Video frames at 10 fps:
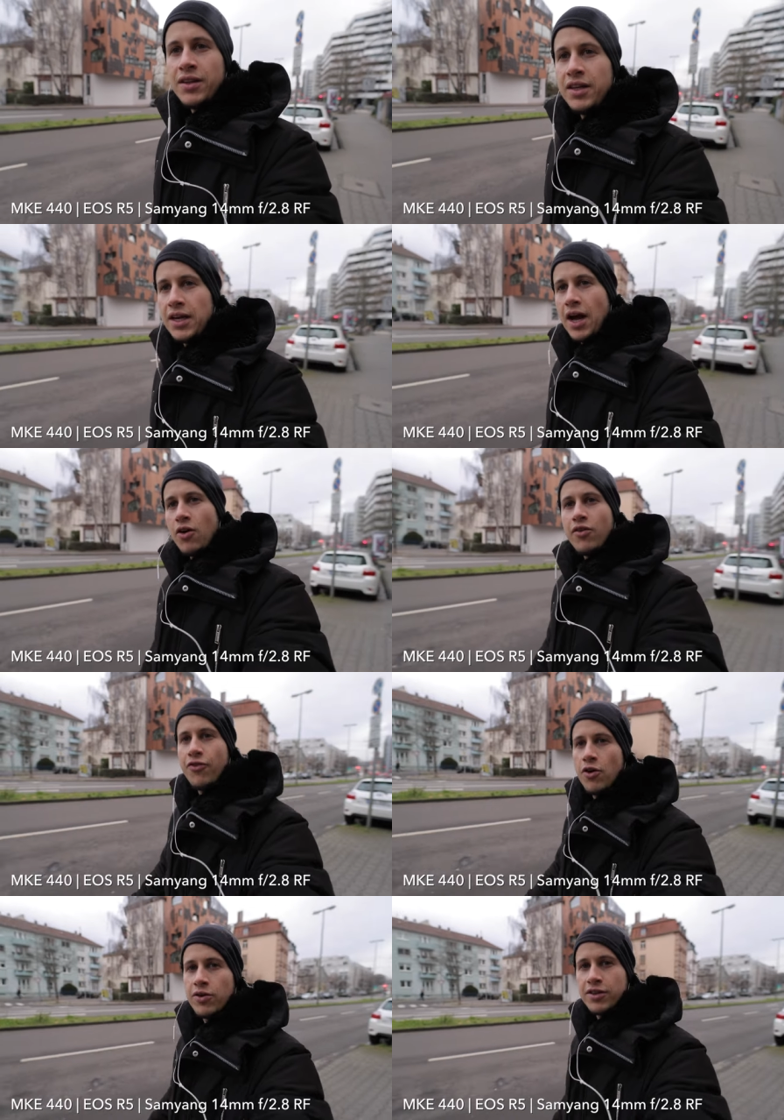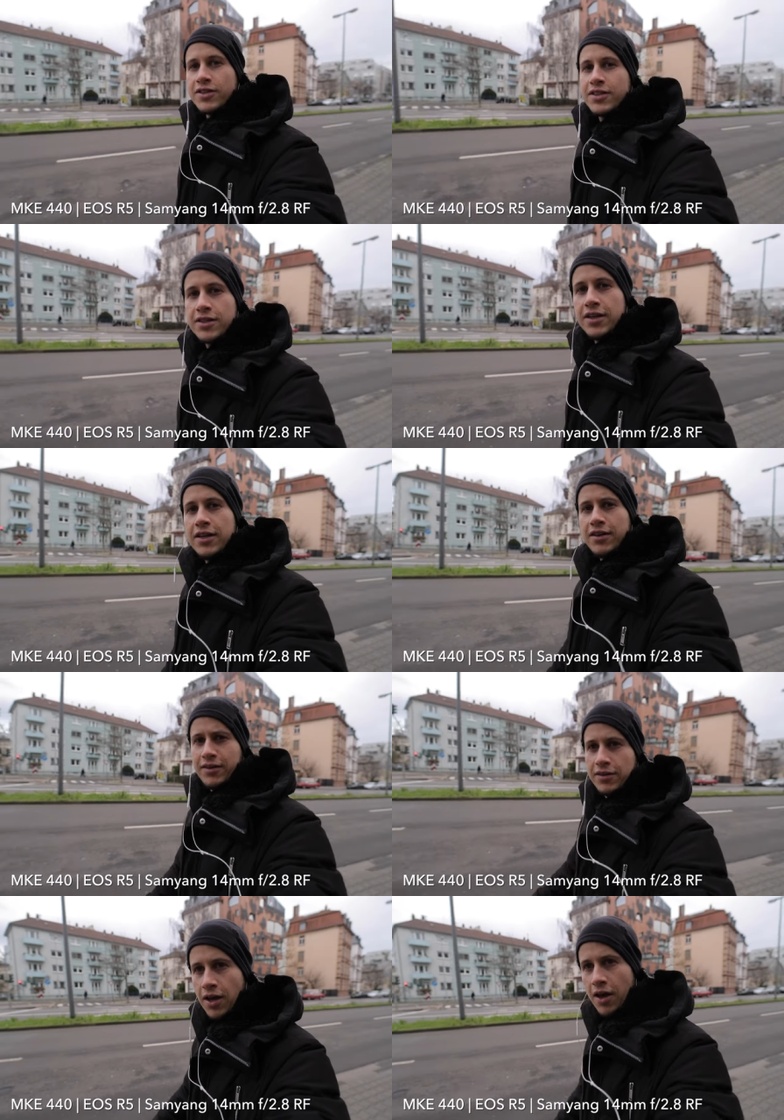The autofocus
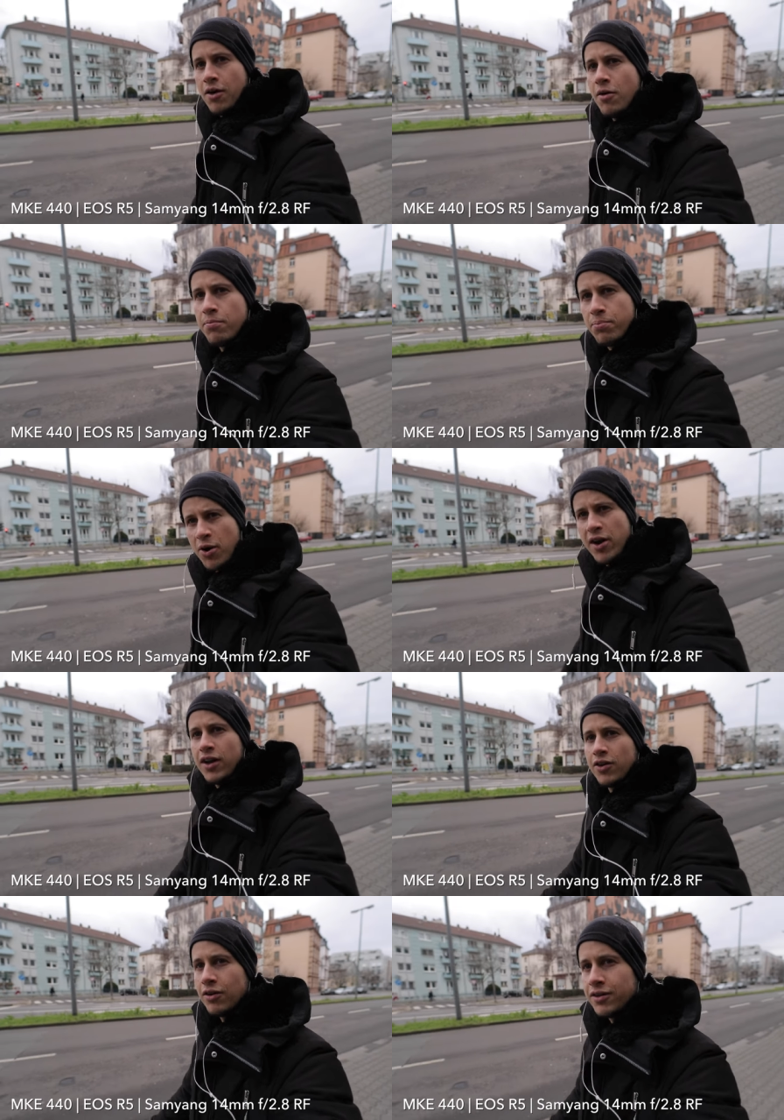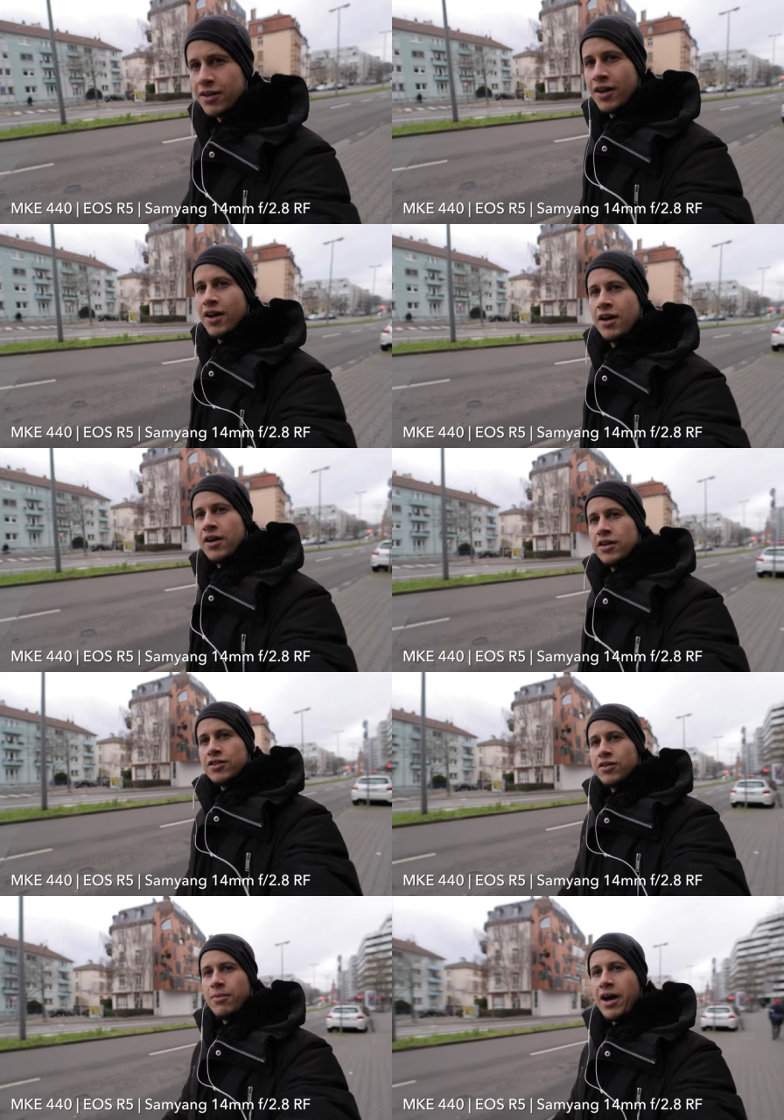is pretty good,
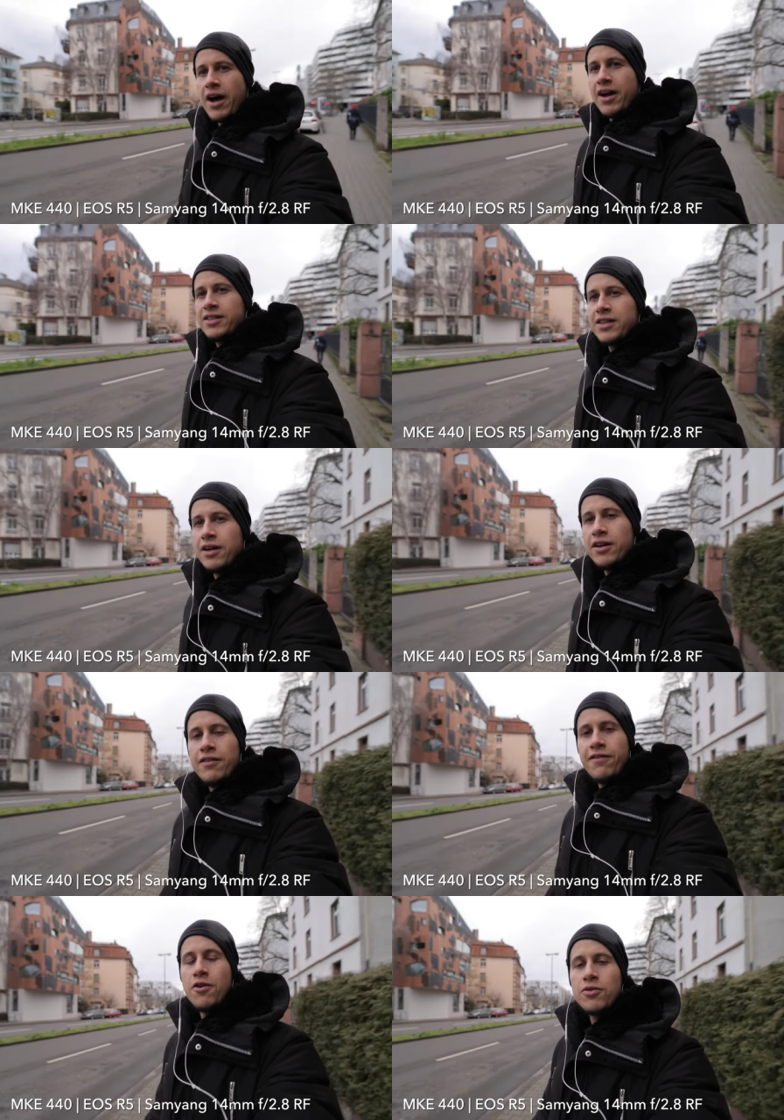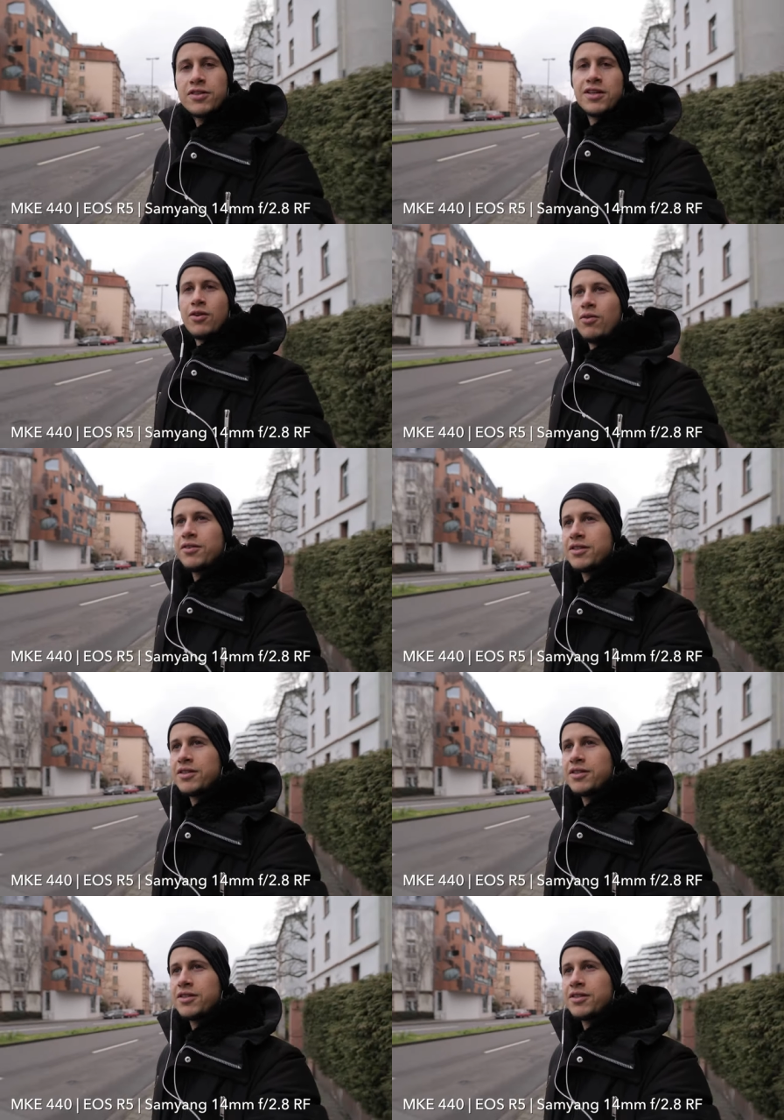so my eyes are in focus at all